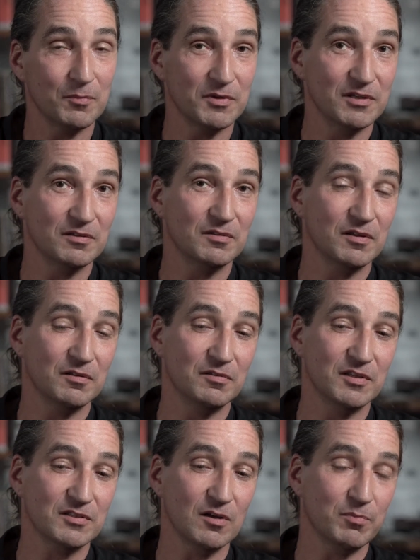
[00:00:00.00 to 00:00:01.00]
I mean,
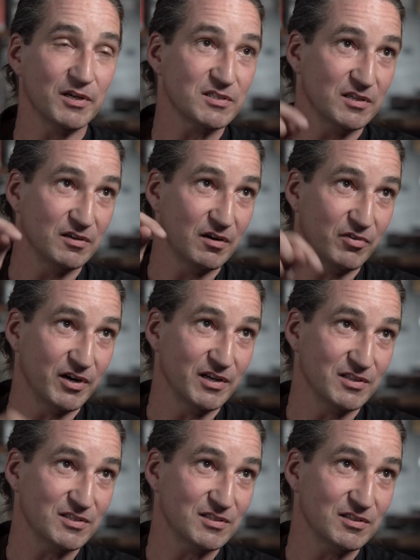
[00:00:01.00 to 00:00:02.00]
this complexity never
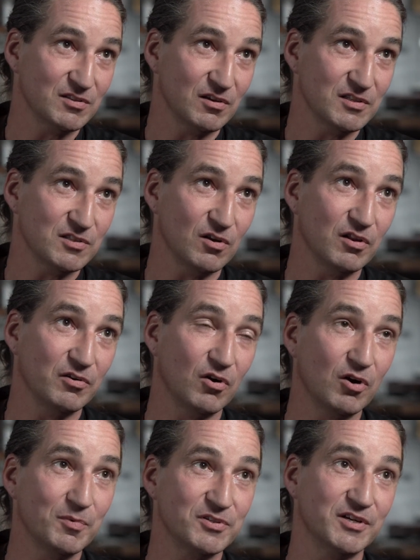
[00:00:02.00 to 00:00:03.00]
ends. It's all an
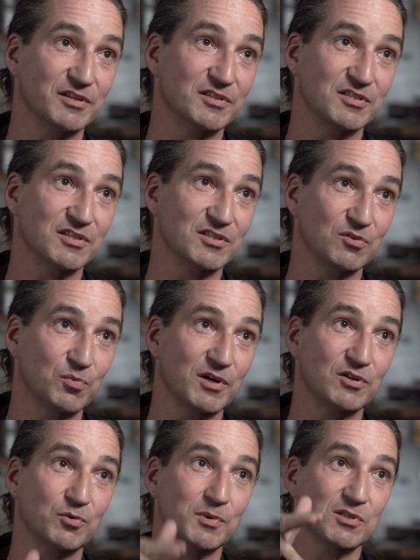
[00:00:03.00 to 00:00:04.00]
arbitrary decision. Where
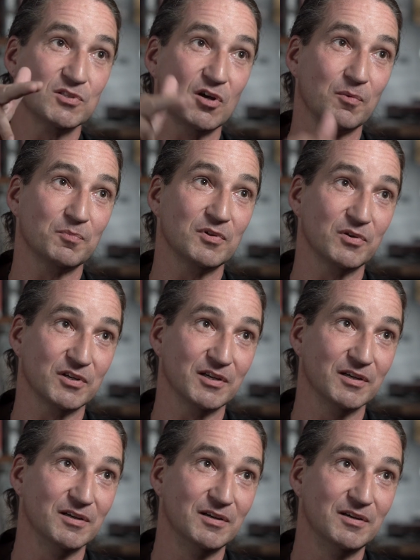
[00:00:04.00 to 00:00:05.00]
do we stop
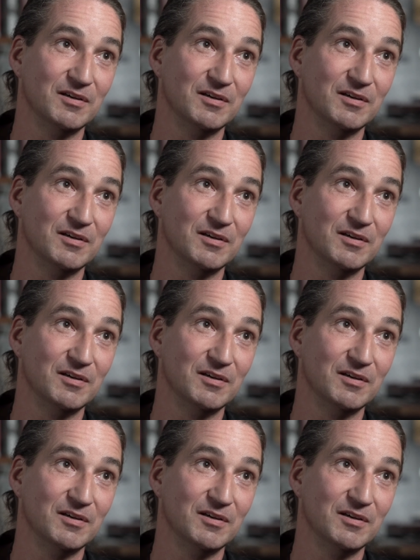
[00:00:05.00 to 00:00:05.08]
looking?